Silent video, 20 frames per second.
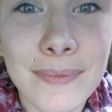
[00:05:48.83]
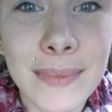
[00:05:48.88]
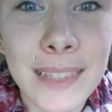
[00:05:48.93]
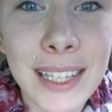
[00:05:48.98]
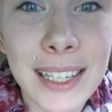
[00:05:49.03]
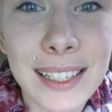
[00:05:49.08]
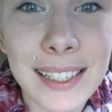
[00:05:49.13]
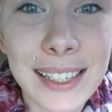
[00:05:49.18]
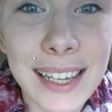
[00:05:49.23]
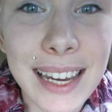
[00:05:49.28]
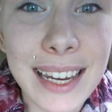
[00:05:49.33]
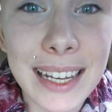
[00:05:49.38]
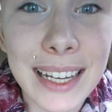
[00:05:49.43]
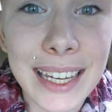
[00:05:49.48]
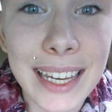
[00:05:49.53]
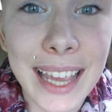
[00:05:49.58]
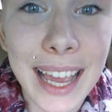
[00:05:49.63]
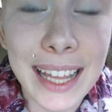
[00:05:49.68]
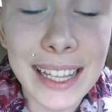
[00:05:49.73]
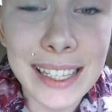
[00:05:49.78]
to stand
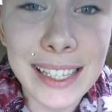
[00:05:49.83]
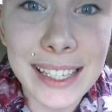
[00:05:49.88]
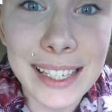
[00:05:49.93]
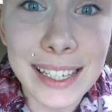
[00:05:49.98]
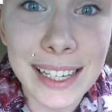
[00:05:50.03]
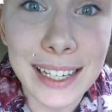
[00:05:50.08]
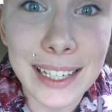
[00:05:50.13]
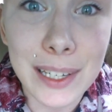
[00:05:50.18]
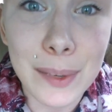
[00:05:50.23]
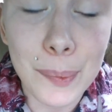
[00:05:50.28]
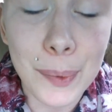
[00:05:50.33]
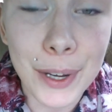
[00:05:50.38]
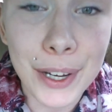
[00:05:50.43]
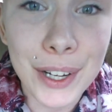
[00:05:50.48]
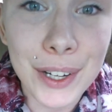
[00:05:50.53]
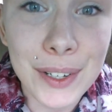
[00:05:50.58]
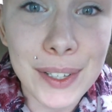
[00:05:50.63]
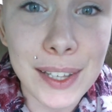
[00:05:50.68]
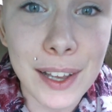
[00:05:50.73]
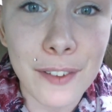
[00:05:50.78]
against it, to put
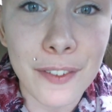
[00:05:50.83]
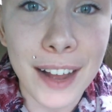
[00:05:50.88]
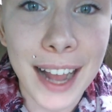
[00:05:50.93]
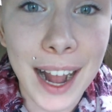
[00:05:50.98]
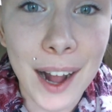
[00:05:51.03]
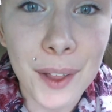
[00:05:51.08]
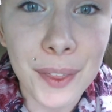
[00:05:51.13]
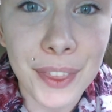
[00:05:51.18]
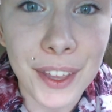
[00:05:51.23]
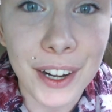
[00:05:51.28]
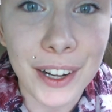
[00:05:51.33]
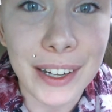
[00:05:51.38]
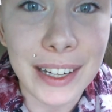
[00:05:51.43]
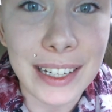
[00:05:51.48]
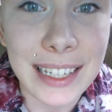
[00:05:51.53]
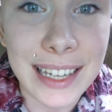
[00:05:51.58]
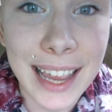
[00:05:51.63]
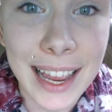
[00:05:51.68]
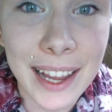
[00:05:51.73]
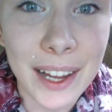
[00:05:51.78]
yourself out there, to
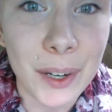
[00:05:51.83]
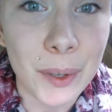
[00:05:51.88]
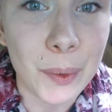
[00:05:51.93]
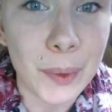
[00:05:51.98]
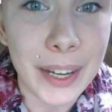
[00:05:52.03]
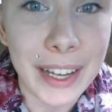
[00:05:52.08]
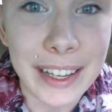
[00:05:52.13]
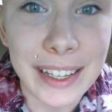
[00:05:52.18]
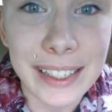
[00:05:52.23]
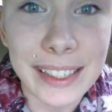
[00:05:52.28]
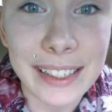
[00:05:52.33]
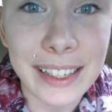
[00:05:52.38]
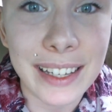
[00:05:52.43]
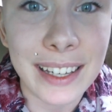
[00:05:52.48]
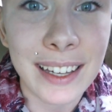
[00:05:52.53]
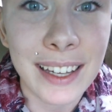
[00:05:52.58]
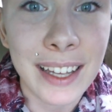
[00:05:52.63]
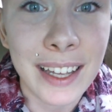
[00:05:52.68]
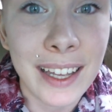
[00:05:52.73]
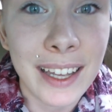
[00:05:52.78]
take a
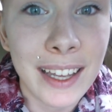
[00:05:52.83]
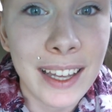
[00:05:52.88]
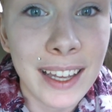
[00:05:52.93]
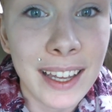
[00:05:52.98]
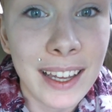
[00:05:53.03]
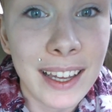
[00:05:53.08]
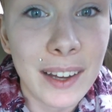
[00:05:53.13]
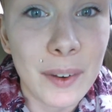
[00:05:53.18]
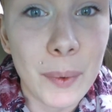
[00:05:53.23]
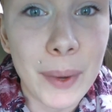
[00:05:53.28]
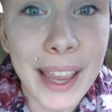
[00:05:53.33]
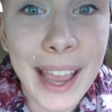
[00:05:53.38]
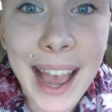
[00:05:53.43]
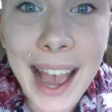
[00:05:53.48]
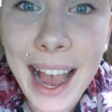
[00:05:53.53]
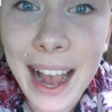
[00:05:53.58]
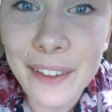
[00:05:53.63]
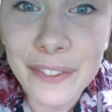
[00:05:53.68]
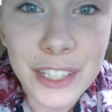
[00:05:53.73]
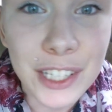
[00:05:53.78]
risk we
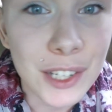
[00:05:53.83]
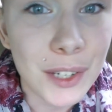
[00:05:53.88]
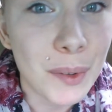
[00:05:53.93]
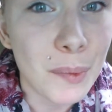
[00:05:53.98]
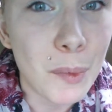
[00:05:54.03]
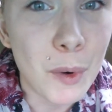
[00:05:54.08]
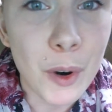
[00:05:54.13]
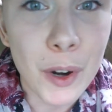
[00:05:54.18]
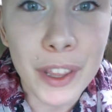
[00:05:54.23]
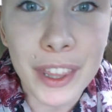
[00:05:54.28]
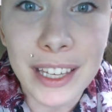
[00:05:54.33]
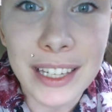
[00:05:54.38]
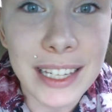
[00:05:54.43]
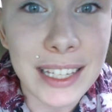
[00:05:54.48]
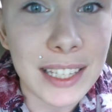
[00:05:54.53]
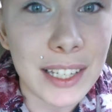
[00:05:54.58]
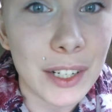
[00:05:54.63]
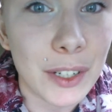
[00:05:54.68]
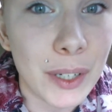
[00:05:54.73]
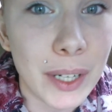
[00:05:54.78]
have to do more than
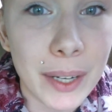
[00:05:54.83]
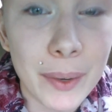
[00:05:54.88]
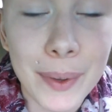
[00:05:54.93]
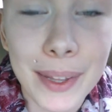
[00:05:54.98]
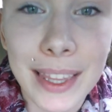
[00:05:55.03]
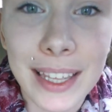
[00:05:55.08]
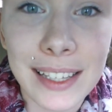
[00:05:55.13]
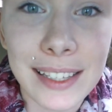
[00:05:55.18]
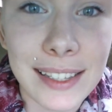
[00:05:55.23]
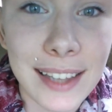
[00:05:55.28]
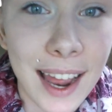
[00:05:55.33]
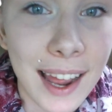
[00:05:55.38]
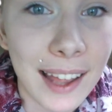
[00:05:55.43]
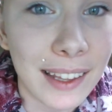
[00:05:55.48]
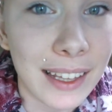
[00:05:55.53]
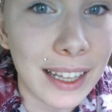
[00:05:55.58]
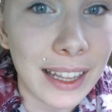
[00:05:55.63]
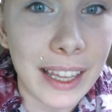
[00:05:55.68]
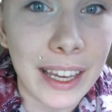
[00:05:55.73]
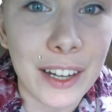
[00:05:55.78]
disagree with it
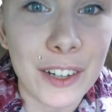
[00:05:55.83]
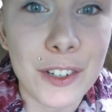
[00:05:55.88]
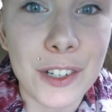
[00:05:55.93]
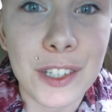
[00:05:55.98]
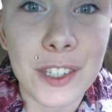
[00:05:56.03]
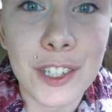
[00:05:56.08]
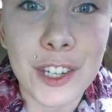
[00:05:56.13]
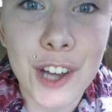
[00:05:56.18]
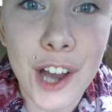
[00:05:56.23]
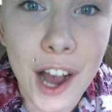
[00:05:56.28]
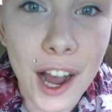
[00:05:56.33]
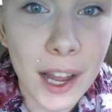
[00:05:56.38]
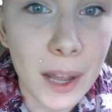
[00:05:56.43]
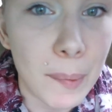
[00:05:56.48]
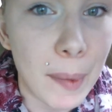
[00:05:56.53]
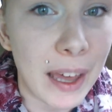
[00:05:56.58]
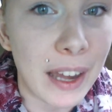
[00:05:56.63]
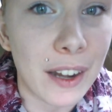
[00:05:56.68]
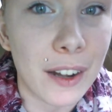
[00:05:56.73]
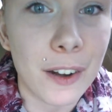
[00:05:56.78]
silently or just talk
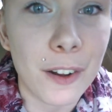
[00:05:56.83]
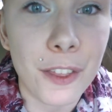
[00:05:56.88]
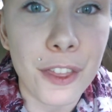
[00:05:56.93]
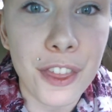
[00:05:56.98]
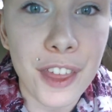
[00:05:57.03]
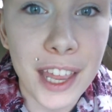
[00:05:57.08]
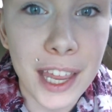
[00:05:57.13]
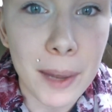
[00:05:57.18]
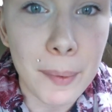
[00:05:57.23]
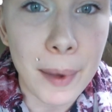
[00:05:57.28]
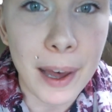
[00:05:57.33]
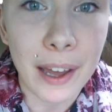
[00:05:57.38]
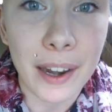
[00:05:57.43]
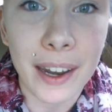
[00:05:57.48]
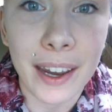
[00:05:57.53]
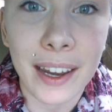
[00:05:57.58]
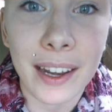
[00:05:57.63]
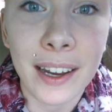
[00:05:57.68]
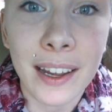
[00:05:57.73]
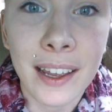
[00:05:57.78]
about it or think about
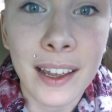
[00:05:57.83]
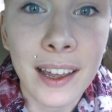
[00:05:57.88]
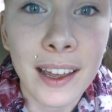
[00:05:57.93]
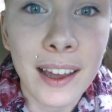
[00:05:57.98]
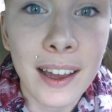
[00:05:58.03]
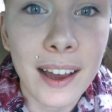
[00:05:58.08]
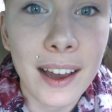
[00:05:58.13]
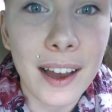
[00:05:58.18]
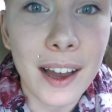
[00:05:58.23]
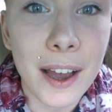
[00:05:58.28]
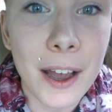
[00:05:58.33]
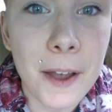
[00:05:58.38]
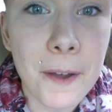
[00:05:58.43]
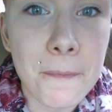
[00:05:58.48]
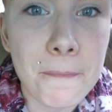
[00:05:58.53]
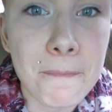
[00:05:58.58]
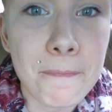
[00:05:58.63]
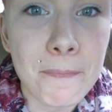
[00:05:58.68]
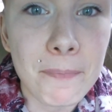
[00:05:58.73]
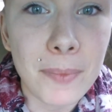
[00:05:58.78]
it
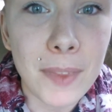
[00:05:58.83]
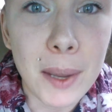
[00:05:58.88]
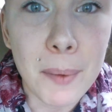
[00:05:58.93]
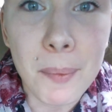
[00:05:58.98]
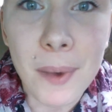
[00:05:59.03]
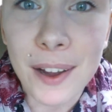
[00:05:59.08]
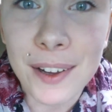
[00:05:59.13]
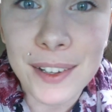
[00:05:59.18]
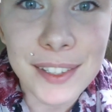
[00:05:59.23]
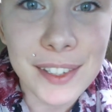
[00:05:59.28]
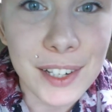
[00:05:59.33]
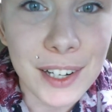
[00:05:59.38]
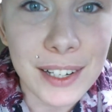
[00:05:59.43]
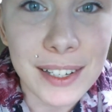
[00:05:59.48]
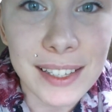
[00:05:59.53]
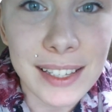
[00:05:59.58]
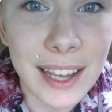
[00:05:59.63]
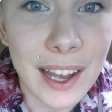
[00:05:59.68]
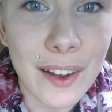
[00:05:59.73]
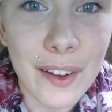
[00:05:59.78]
um, amongst
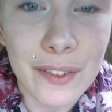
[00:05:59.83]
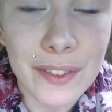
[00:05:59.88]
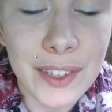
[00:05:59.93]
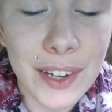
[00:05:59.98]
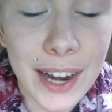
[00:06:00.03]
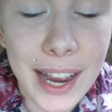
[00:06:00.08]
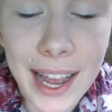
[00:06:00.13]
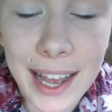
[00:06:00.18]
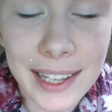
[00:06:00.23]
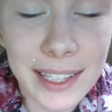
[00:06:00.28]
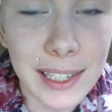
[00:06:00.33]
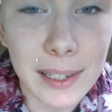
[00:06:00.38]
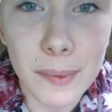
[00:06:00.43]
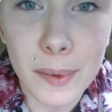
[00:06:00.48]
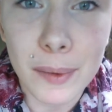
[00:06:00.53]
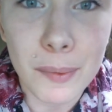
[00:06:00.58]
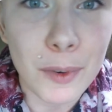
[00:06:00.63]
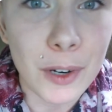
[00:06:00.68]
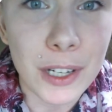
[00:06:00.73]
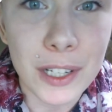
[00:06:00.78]
ourselves. There has to
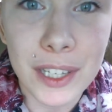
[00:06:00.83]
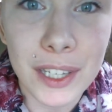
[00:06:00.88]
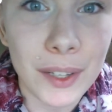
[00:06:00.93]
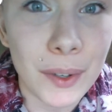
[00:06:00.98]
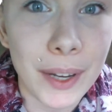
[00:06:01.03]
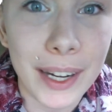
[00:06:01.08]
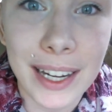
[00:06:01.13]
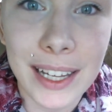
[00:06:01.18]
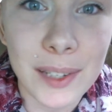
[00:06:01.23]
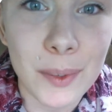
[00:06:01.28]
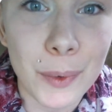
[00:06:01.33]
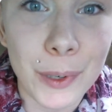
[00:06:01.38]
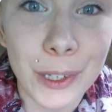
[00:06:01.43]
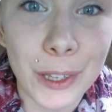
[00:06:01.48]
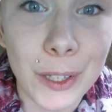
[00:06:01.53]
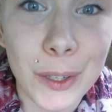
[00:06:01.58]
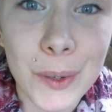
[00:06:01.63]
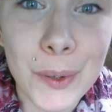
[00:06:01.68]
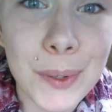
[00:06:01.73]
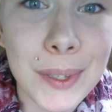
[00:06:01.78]
be more to it because we're
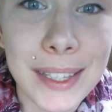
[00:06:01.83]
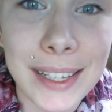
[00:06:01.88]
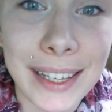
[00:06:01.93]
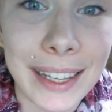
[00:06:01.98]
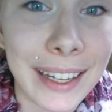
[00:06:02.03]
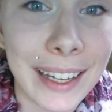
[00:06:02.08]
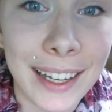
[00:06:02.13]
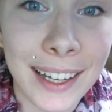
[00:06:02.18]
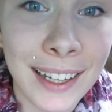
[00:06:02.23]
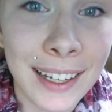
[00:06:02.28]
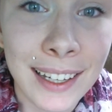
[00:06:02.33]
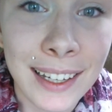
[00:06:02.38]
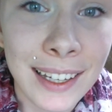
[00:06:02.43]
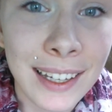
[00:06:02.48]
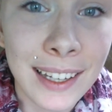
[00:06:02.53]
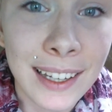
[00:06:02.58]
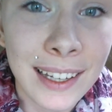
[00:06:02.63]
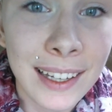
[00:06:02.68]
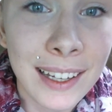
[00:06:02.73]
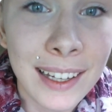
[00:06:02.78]
losing.
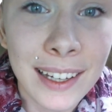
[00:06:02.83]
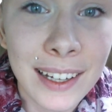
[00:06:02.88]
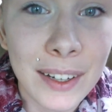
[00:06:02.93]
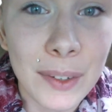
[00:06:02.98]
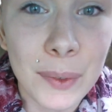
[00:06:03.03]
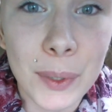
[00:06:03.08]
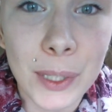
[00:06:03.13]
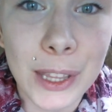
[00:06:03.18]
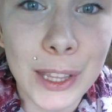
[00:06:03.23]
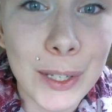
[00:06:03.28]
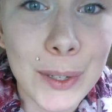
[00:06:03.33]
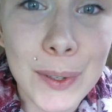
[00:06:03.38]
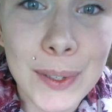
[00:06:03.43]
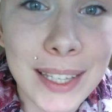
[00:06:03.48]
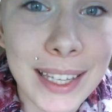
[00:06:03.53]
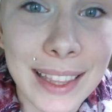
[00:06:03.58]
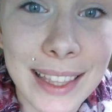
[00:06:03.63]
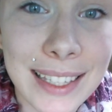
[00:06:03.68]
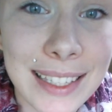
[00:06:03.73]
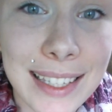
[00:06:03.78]
We're
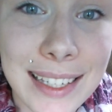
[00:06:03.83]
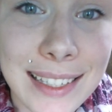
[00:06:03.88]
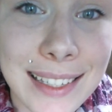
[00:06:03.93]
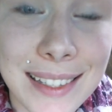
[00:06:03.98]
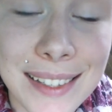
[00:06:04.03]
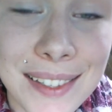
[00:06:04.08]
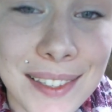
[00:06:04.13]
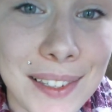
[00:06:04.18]
losing. This isn't